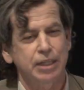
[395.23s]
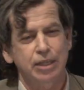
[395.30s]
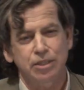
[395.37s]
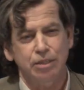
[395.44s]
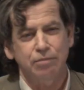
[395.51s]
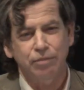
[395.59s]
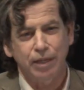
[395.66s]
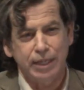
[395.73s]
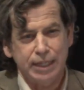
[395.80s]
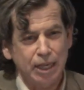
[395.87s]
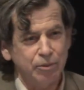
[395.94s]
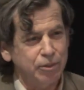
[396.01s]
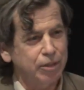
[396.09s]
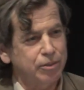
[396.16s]
test and
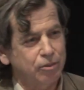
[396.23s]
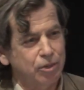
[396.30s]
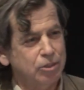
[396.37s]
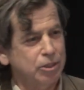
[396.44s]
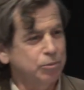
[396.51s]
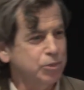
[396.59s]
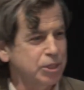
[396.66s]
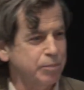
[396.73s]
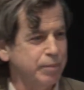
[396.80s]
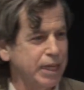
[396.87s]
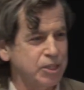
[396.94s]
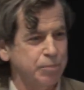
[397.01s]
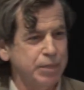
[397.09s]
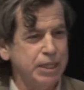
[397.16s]
finding out that their uncle was a
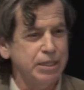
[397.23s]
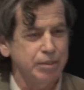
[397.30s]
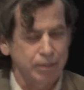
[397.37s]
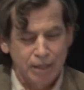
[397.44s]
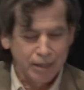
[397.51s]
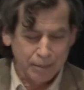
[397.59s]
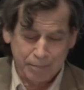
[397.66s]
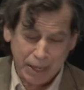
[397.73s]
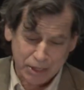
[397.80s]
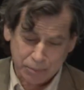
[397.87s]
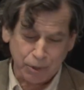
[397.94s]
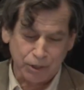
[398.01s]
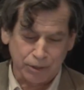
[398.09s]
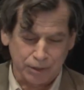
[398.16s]
mass media,
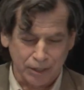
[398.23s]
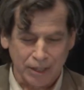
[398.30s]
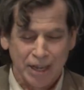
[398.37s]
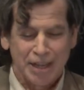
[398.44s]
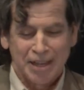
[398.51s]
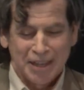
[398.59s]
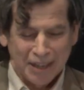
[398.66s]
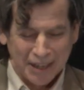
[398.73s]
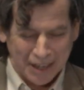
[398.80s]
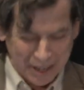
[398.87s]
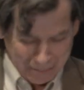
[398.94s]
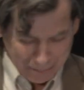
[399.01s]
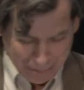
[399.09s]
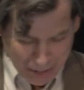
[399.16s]
mass murderer.
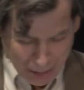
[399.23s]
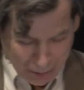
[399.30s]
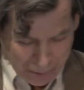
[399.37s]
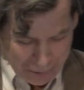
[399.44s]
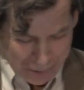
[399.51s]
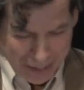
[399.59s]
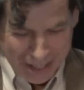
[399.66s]
Um, you know,